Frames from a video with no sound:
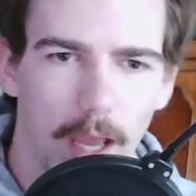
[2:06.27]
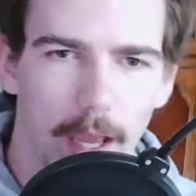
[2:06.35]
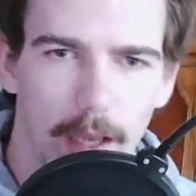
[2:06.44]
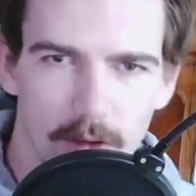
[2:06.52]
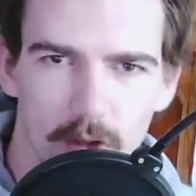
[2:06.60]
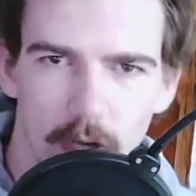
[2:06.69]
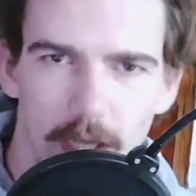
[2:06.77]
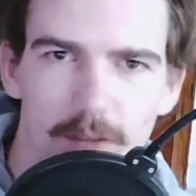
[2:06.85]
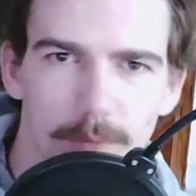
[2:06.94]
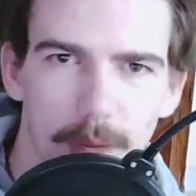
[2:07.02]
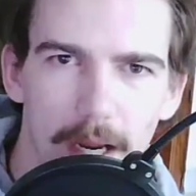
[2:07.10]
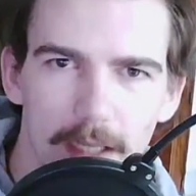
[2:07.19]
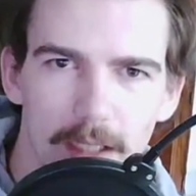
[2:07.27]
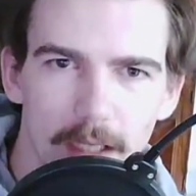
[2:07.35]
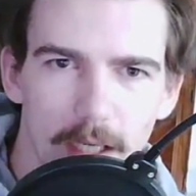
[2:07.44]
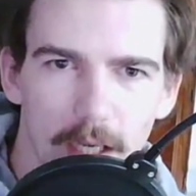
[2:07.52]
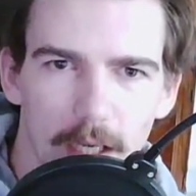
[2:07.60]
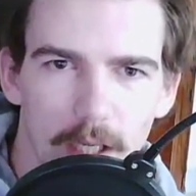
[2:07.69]
And Chase Bank
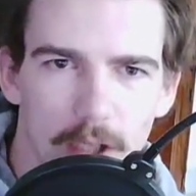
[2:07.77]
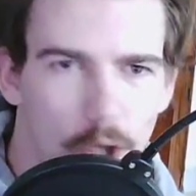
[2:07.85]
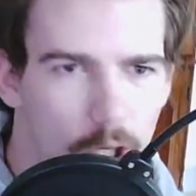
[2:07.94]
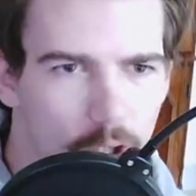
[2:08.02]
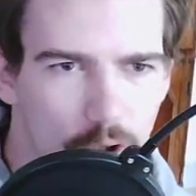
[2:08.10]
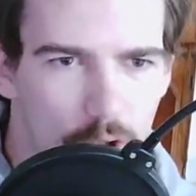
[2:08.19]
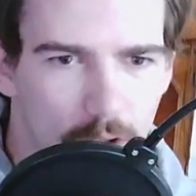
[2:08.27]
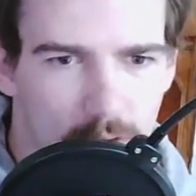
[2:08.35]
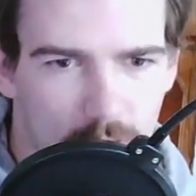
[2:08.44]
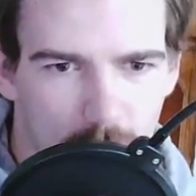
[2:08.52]
can just